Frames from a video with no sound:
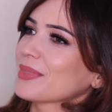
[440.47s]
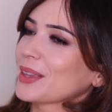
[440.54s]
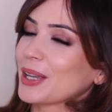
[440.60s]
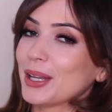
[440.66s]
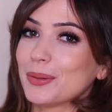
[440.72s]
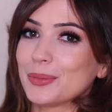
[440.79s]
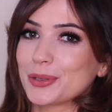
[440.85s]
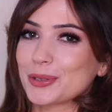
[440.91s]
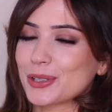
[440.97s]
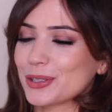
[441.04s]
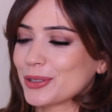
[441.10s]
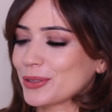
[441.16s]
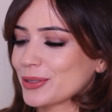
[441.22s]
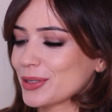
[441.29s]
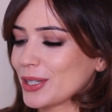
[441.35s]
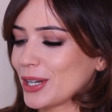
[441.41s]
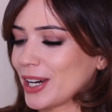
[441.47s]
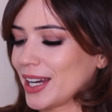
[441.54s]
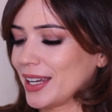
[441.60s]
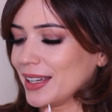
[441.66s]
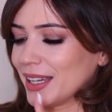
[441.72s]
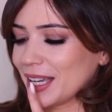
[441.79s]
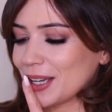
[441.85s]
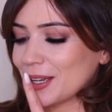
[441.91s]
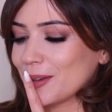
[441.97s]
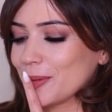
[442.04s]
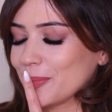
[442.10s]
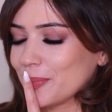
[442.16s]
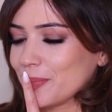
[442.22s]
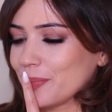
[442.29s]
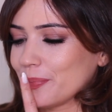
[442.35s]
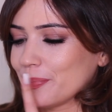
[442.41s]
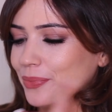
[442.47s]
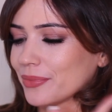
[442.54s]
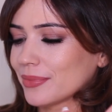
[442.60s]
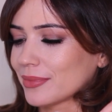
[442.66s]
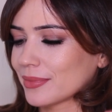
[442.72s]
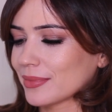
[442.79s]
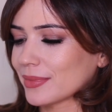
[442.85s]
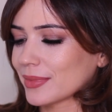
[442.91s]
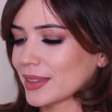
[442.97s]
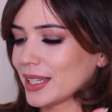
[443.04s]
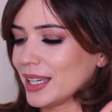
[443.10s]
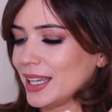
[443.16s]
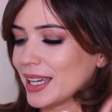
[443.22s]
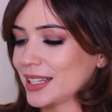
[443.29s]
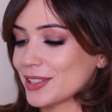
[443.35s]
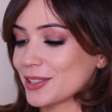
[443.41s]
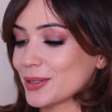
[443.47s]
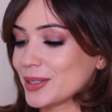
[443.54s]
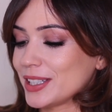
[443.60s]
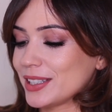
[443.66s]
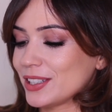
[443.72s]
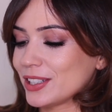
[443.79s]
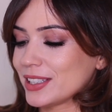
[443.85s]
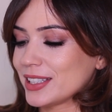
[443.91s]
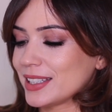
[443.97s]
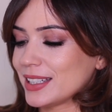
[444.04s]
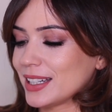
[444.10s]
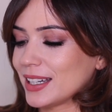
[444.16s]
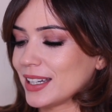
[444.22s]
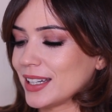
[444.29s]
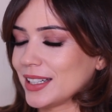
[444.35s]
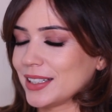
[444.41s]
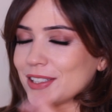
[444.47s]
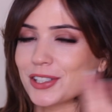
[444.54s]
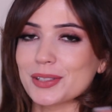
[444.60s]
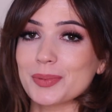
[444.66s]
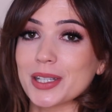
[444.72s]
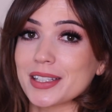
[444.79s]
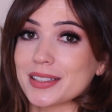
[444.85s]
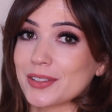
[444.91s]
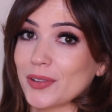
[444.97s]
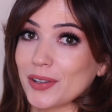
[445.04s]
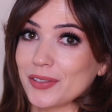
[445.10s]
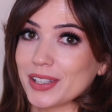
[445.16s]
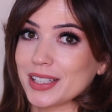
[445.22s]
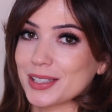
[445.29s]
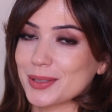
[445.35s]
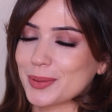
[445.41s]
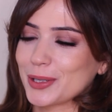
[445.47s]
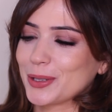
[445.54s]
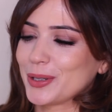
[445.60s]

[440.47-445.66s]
got emotional sorry um, yeah, so it's just uh, just because of everything that's been